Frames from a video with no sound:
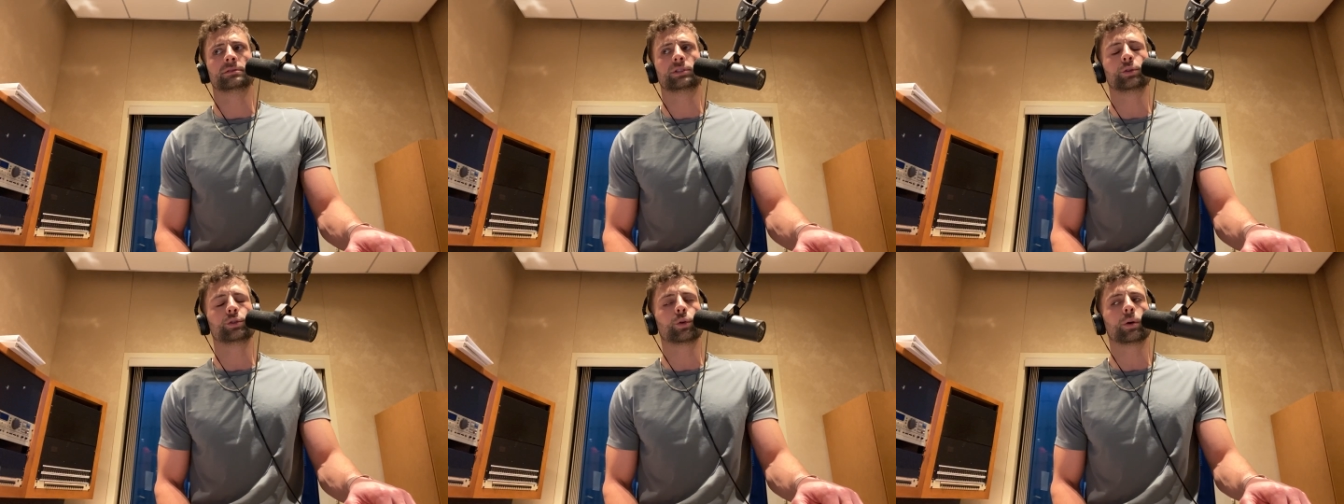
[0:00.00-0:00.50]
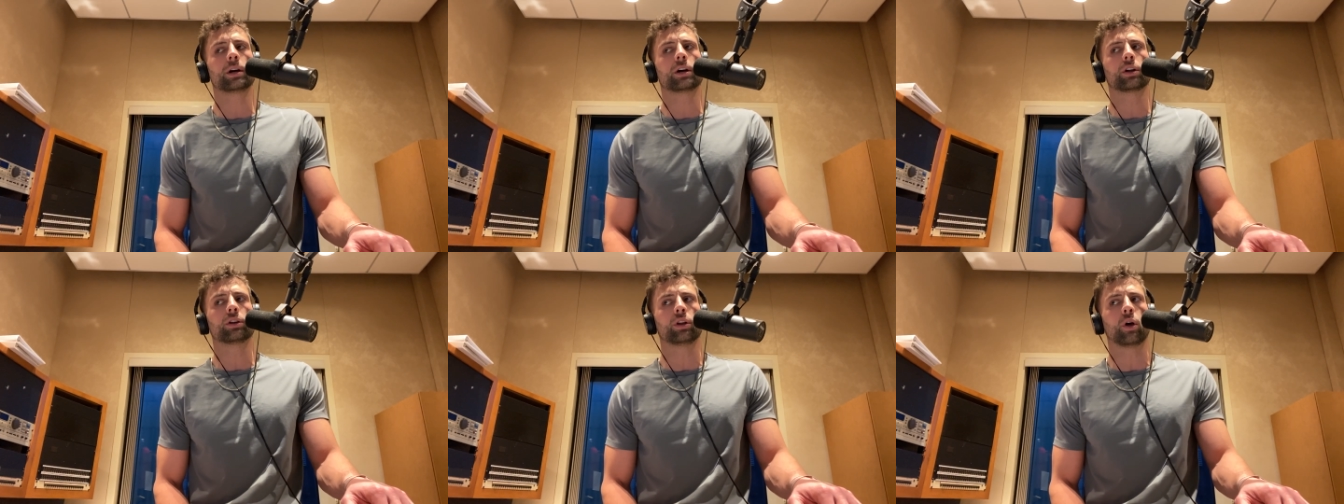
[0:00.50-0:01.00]
due to a
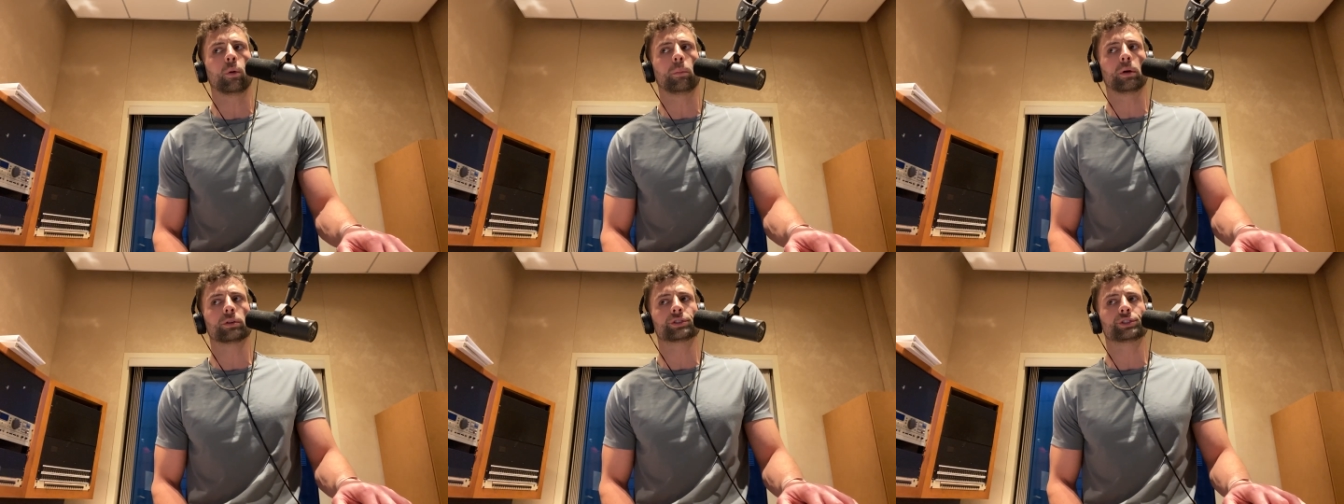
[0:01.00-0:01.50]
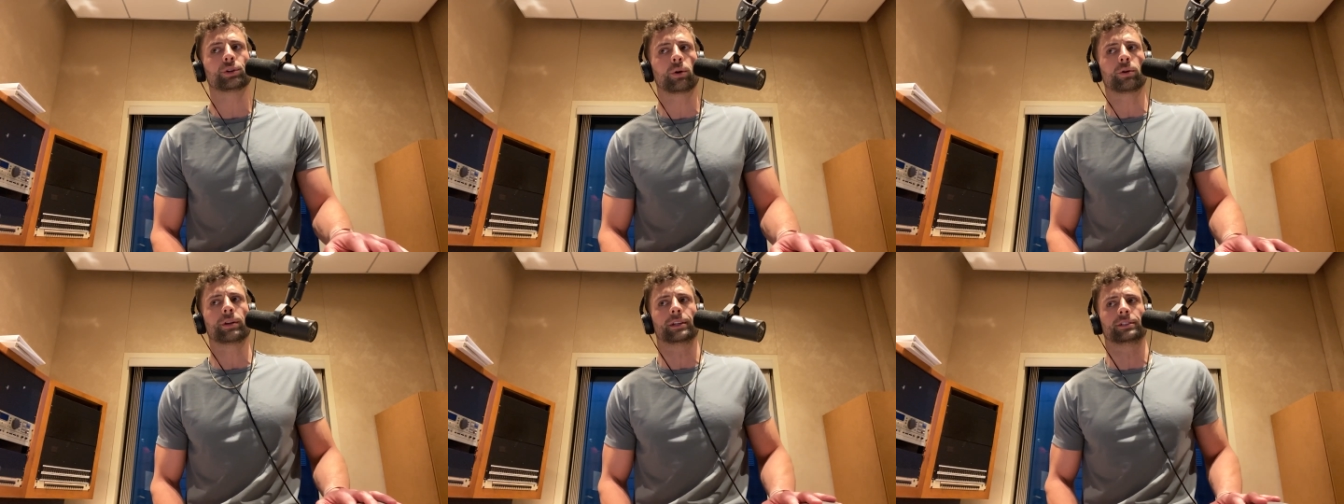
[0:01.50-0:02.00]
global
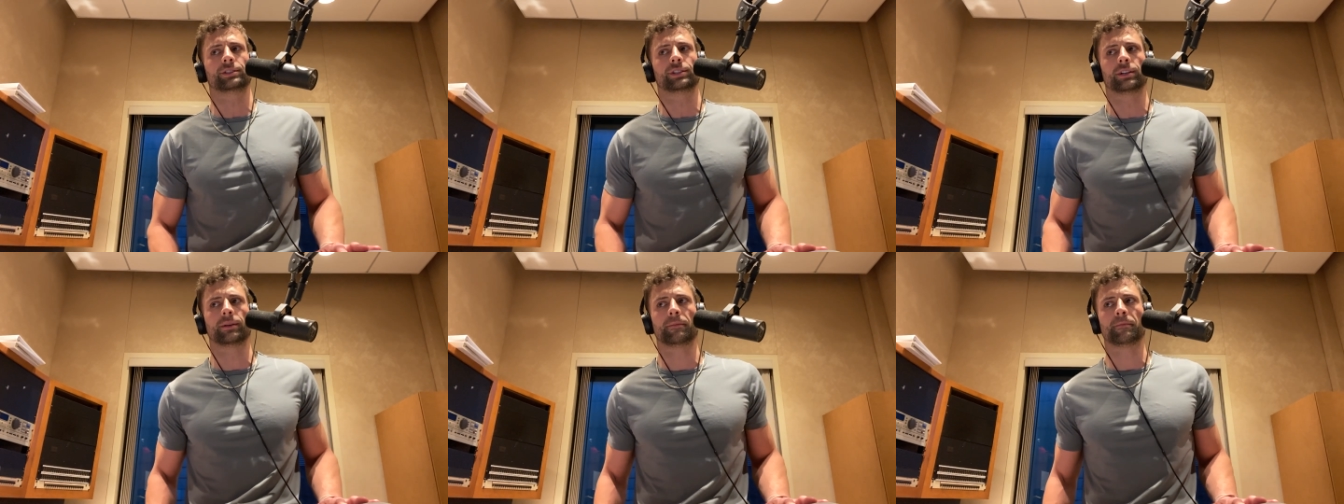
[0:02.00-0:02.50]
shortage.